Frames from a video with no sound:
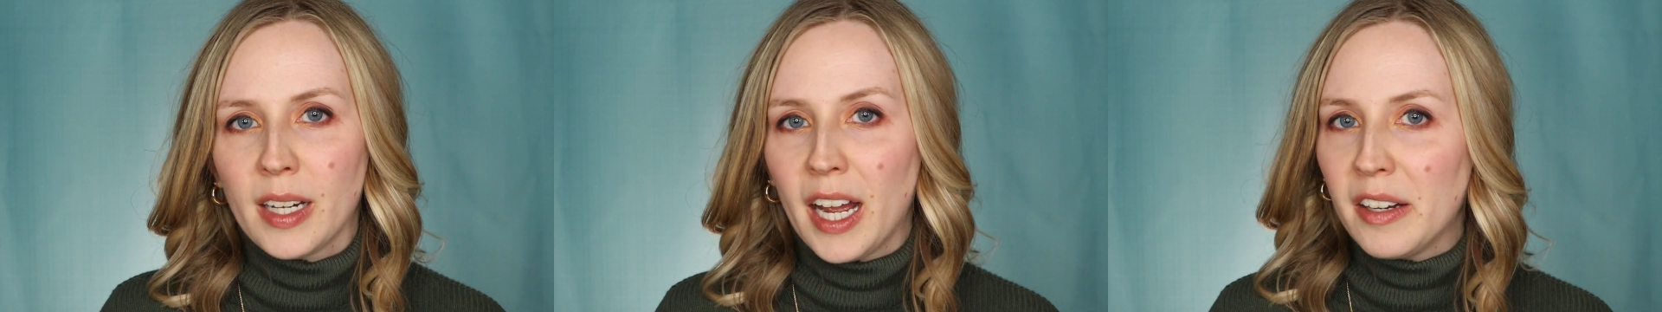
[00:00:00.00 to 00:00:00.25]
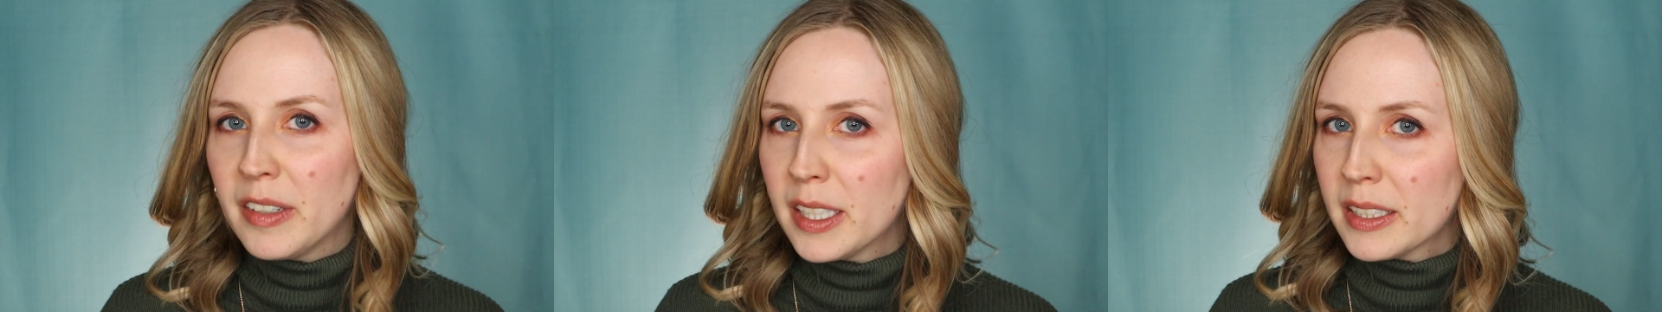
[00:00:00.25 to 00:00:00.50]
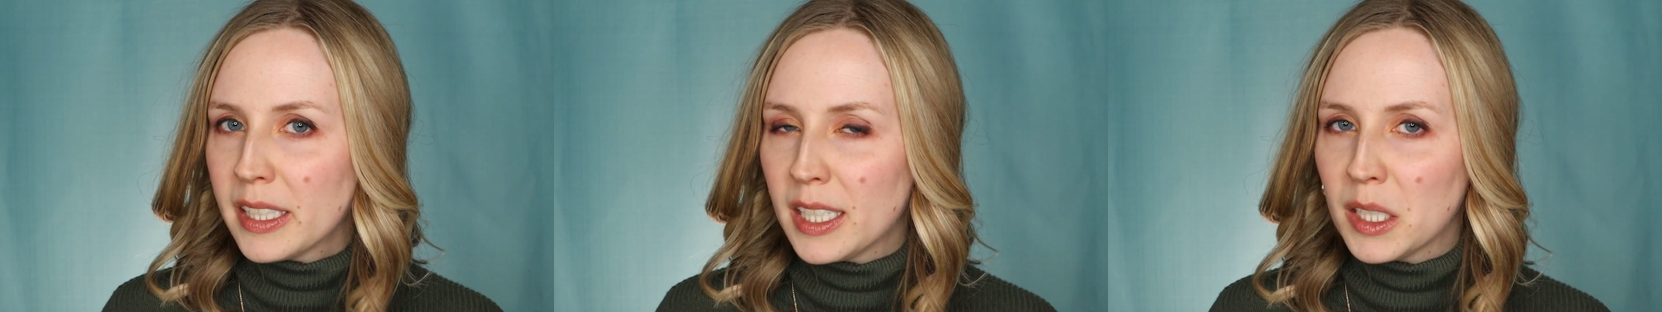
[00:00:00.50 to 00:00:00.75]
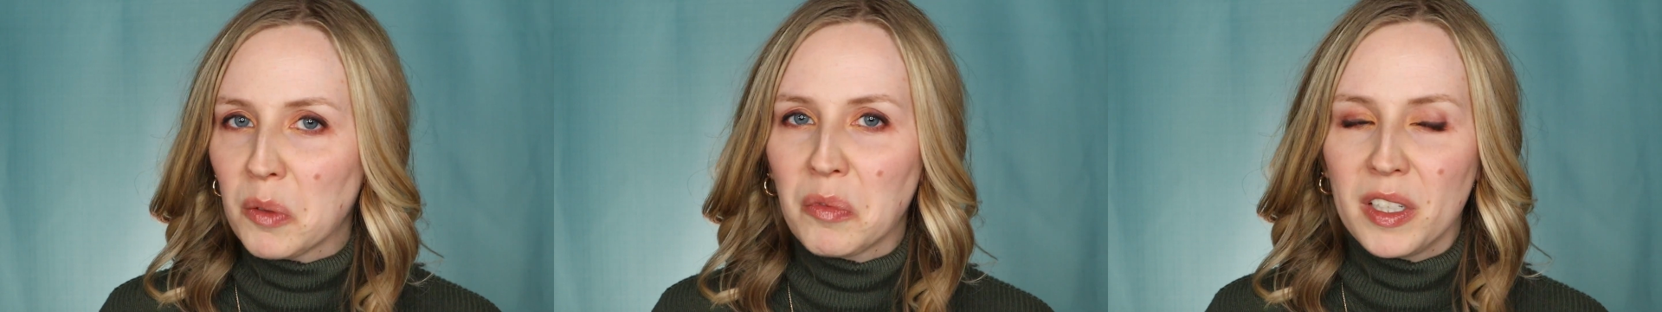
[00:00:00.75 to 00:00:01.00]
I rarely
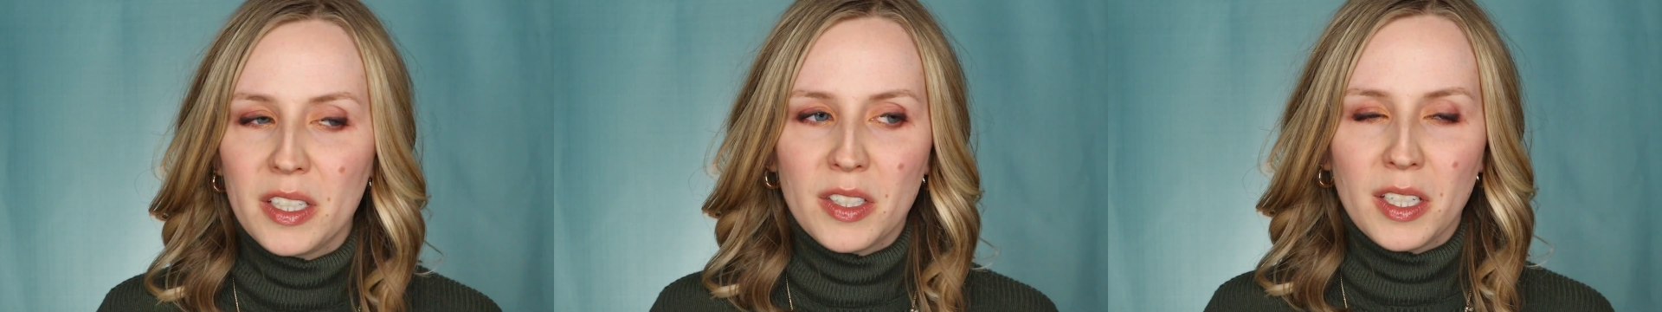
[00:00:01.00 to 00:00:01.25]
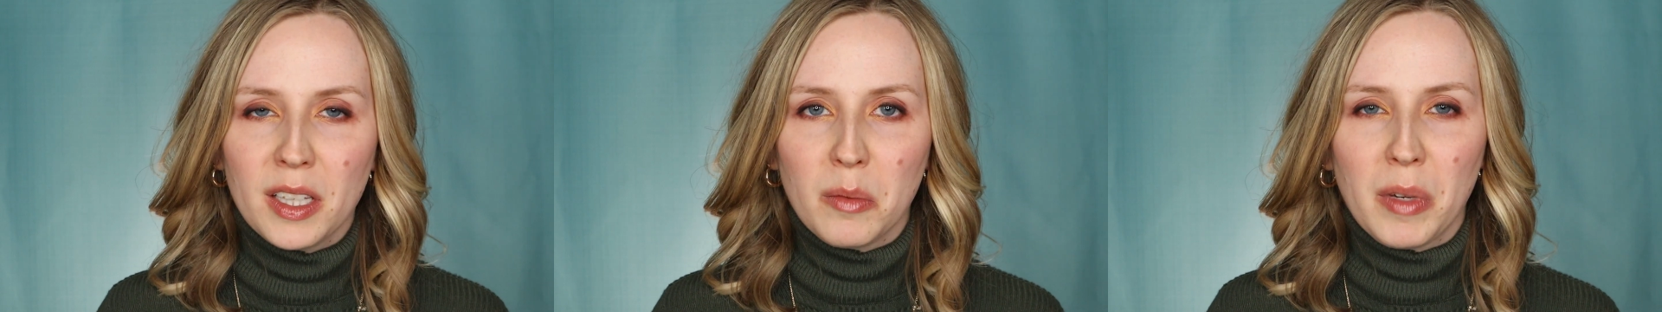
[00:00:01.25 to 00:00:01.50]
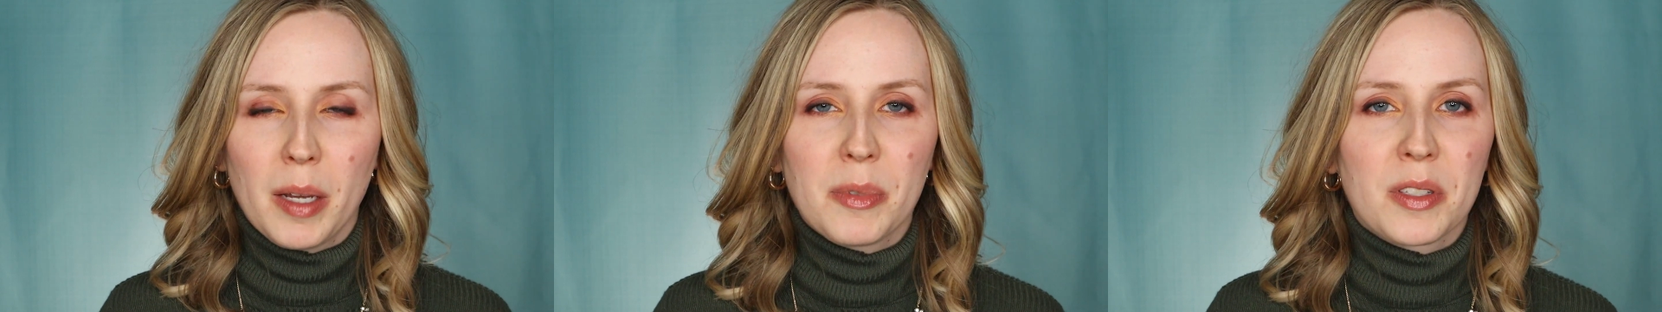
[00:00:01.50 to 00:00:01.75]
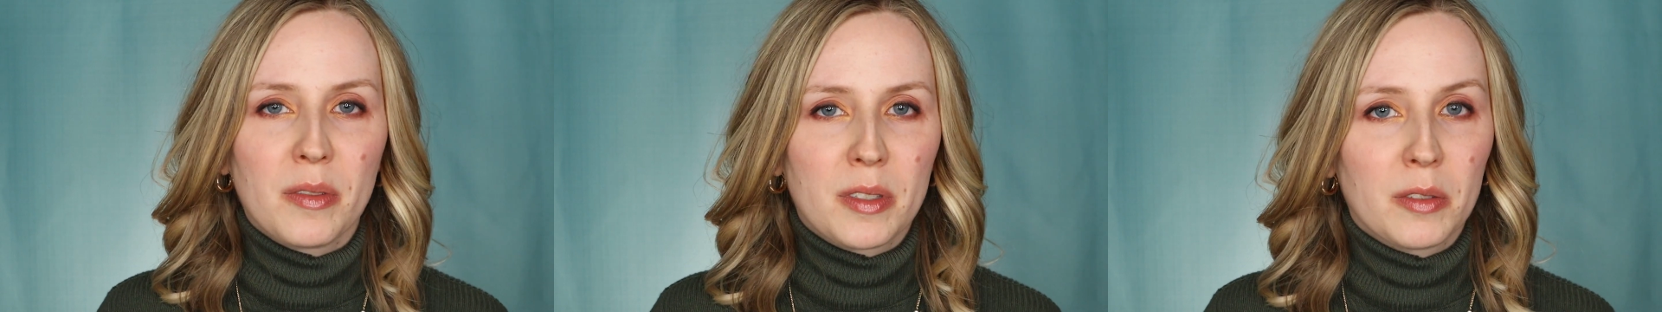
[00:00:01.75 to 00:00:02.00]
end up finishing them up,
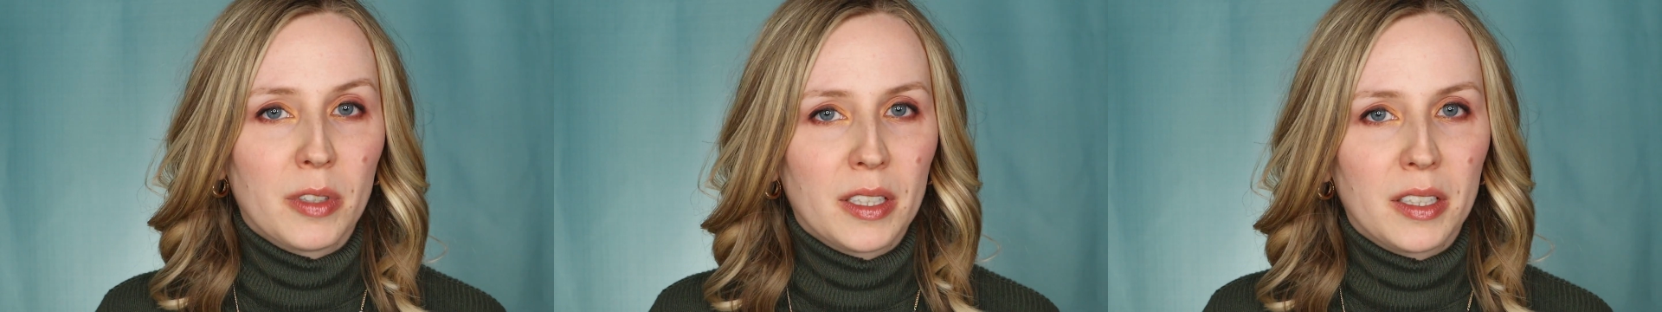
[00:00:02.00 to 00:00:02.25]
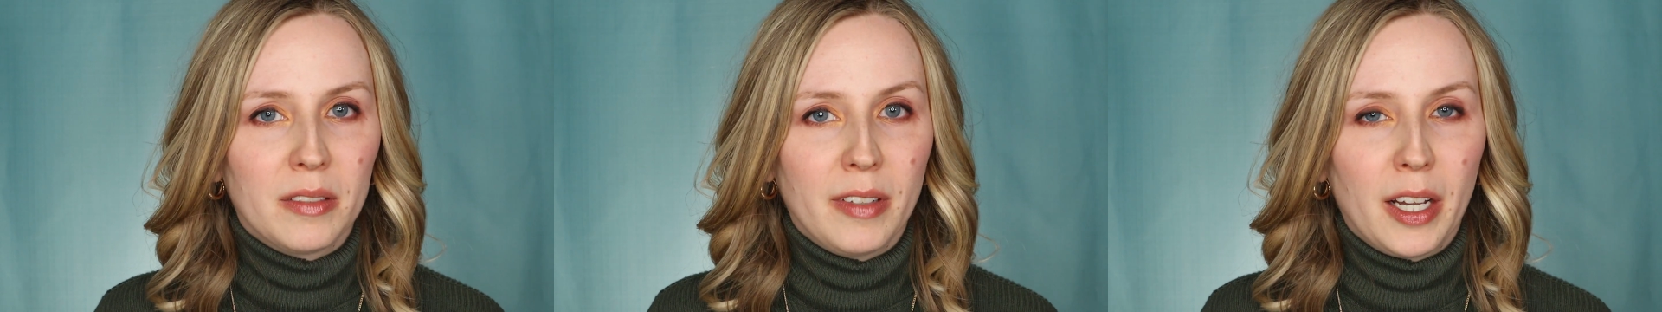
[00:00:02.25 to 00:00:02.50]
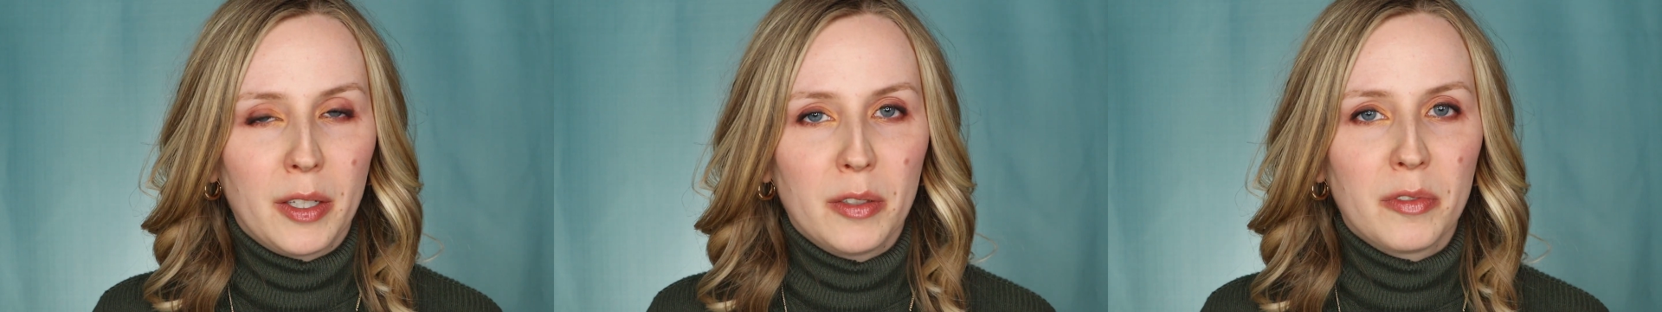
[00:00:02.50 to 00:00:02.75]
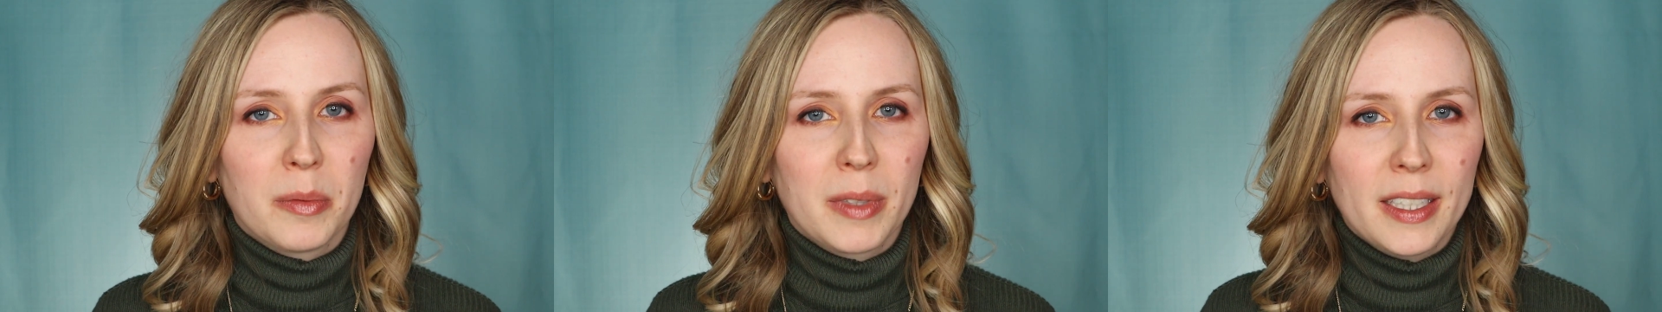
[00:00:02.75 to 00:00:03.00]
so it's a really good value
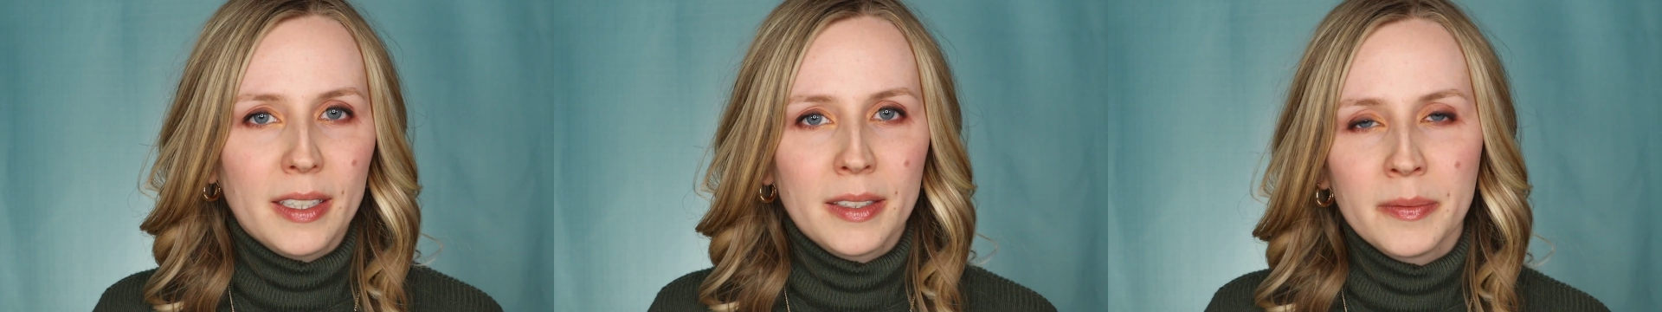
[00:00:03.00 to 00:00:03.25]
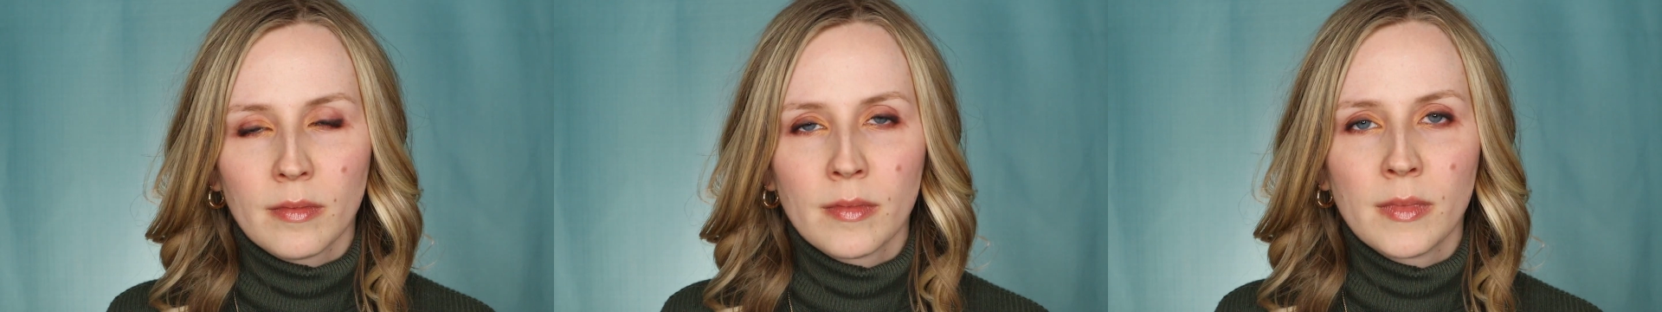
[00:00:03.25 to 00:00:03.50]
for me.